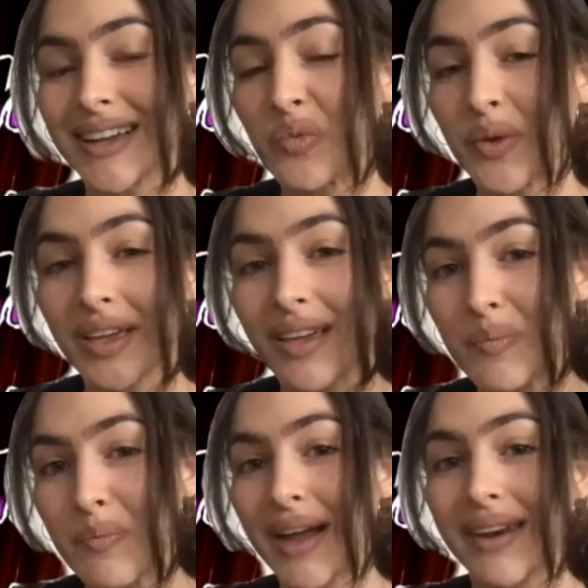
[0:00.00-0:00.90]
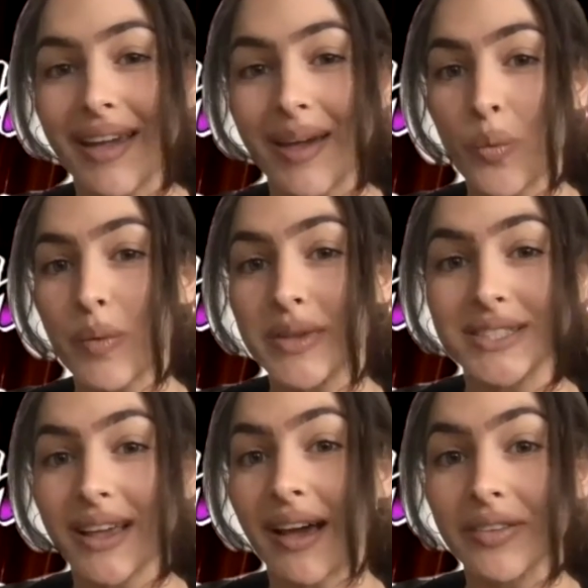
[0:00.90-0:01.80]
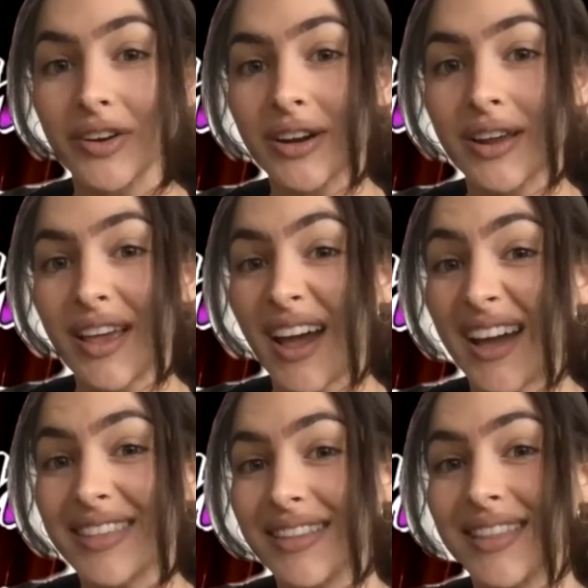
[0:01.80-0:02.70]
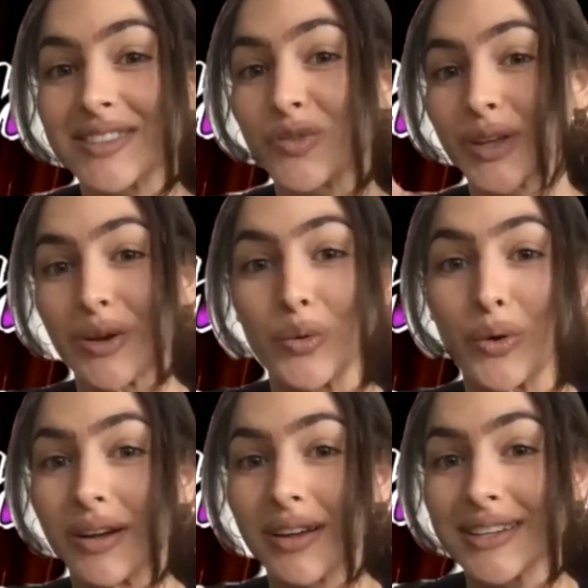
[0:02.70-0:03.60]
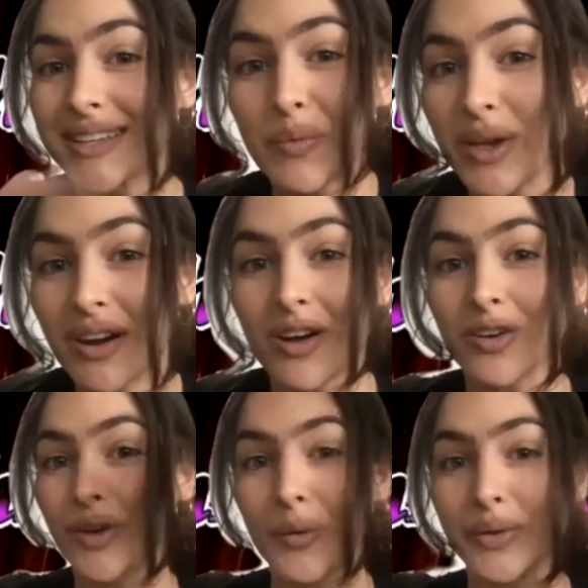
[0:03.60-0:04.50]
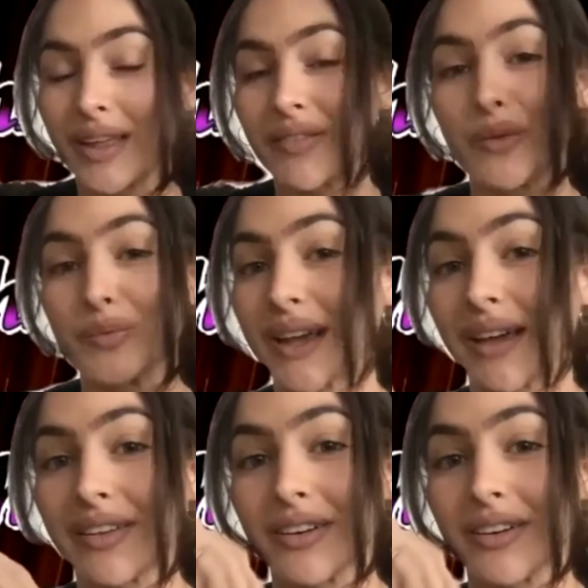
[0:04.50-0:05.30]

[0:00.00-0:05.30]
If we could get men and women together, I think that's really cool, because then we could all grow and level up together.